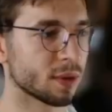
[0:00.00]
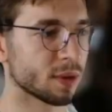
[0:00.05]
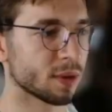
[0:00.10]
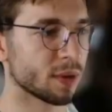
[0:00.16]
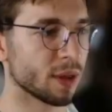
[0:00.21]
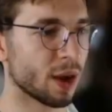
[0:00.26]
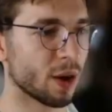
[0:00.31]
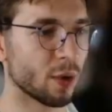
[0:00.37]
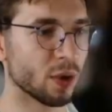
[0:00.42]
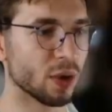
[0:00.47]

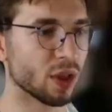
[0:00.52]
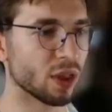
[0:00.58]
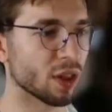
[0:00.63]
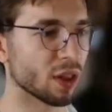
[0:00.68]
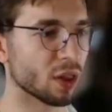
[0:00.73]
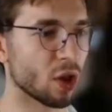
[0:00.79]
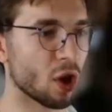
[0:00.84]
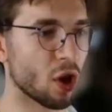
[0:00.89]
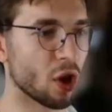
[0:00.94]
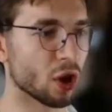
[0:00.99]
Now really, the
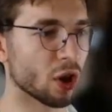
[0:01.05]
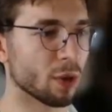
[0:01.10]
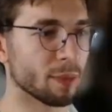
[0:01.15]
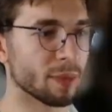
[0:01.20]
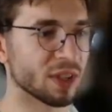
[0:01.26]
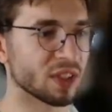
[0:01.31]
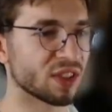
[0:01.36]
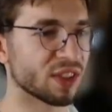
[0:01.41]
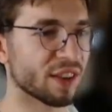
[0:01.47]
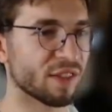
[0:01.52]
longer
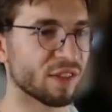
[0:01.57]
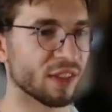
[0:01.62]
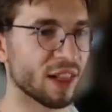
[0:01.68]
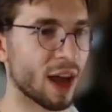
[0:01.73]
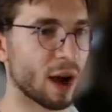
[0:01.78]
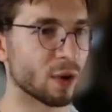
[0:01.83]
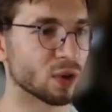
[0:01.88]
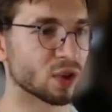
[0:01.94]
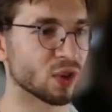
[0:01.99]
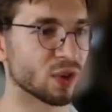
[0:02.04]
Mystic
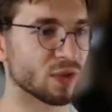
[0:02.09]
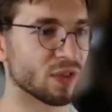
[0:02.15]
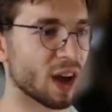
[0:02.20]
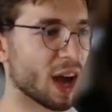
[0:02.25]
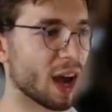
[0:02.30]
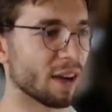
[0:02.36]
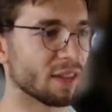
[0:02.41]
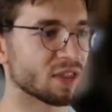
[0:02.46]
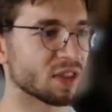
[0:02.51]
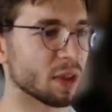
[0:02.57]
Flower
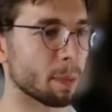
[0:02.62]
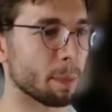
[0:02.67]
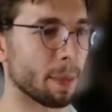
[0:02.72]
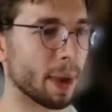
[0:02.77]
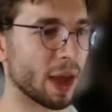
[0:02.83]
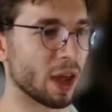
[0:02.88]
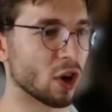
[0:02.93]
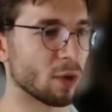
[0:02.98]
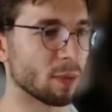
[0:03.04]
survives, the better,